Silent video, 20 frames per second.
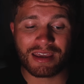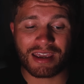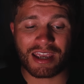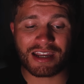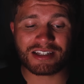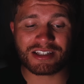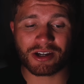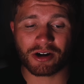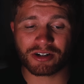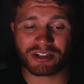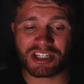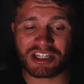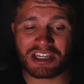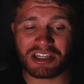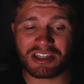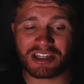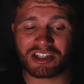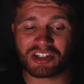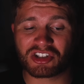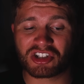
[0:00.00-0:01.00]

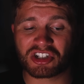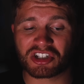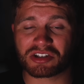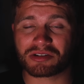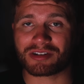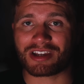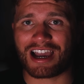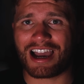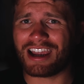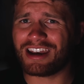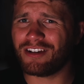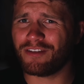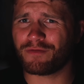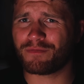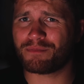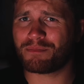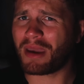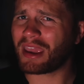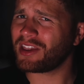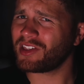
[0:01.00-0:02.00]
ATRT is just kind
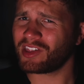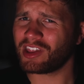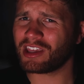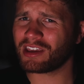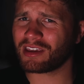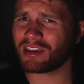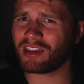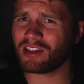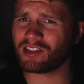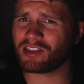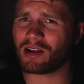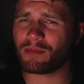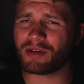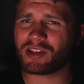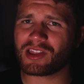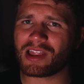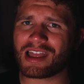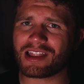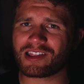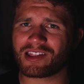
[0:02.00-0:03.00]
of basic, as dumb
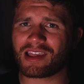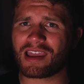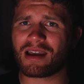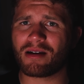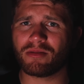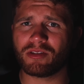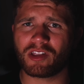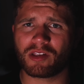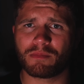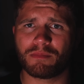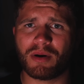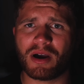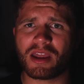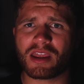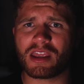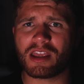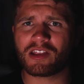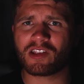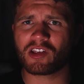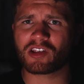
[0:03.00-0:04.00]
as that sounds,
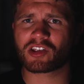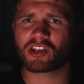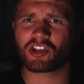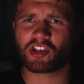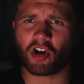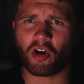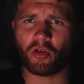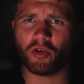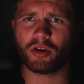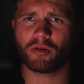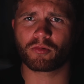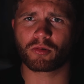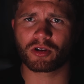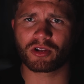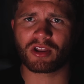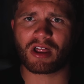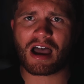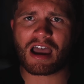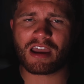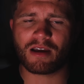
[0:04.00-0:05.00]
but it's a solid,
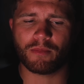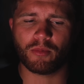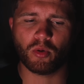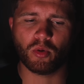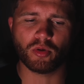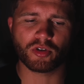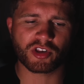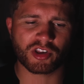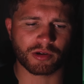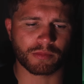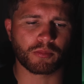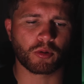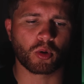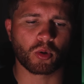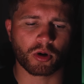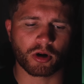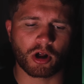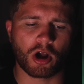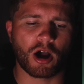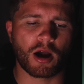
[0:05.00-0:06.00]
reliable
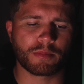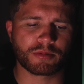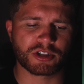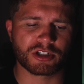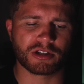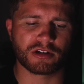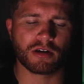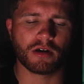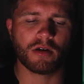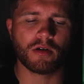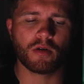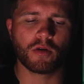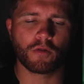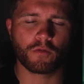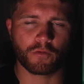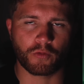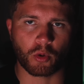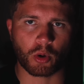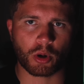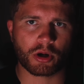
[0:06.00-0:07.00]
support option
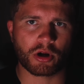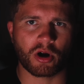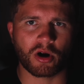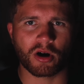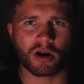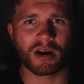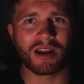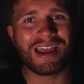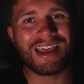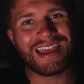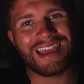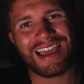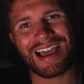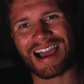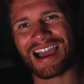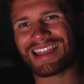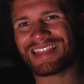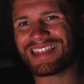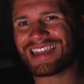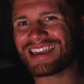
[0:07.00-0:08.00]
for GAR.
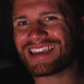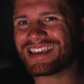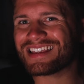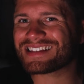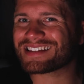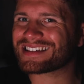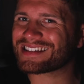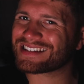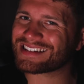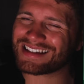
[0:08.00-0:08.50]
I think it